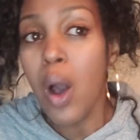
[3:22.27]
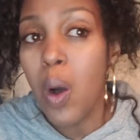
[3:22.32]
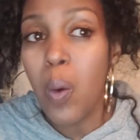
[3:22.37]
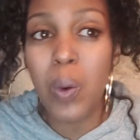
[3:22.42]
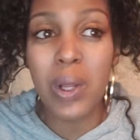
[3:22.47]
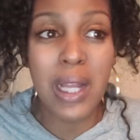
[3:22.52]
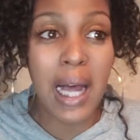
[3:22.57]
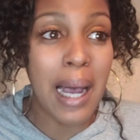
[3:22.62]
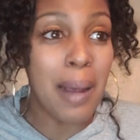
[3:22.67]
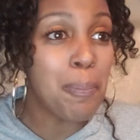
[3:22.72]

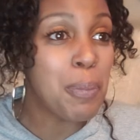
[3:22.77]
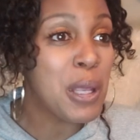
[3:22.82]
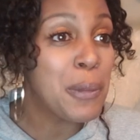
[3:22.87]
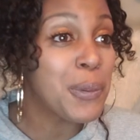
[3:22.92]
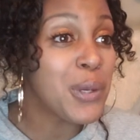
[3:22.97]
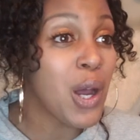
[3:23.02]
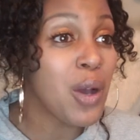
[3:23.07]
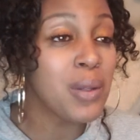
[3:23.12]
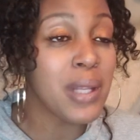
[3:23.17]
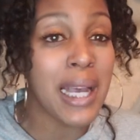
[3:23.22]
well, people
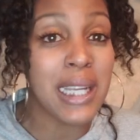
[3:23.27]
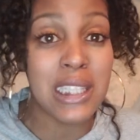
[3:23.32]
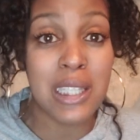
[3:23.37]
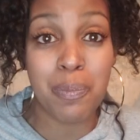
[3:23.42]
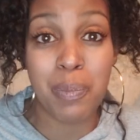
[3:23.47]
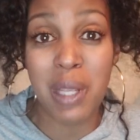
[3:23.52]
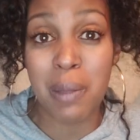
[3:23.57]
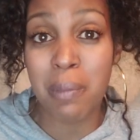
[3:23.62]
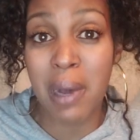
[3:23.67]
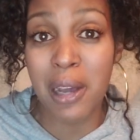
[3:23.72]
don't like to
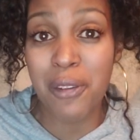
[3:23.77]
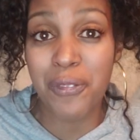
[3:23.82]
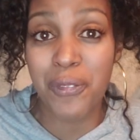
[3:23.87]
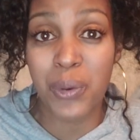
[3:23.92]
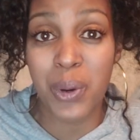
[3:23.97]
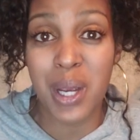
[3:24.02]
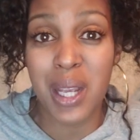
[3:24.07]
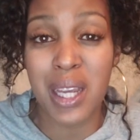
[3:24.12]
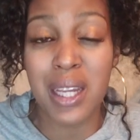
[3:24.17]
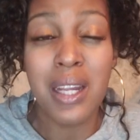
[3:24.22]
be my
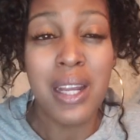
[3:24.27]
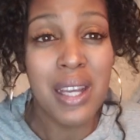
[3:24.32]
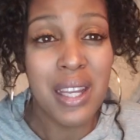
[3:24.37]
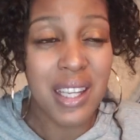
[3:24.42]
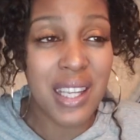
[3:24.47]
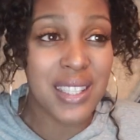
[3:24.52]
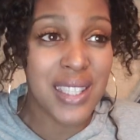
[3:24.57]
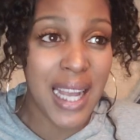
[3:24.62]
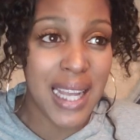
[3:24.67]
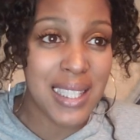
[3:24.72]
friend
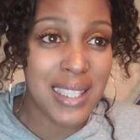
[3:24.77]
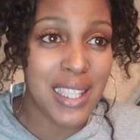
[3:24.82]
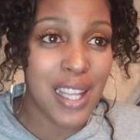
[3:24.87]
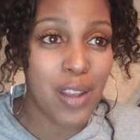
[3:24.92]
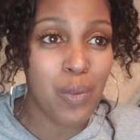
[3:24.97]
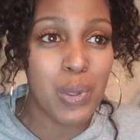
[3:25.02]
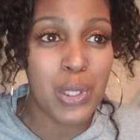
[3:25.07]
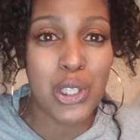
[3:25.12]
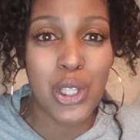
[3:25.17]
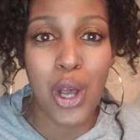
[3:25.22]
because I say
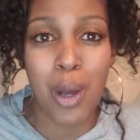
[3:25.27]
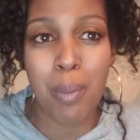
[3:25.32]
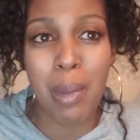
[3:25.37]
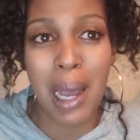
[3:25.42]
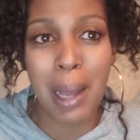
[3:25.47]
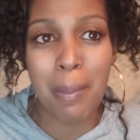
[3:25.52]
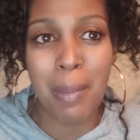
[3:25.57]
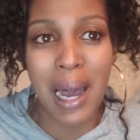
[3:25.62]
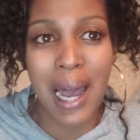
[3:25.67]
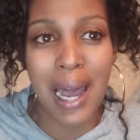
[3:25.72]
what's on
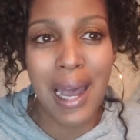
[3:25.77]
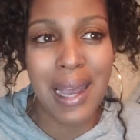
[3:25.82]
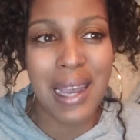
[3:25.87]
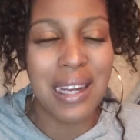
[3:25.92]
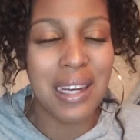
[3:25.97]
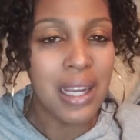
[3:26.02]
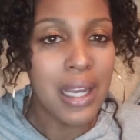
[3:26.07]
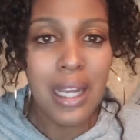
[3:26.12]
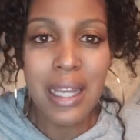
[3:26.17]
my mind.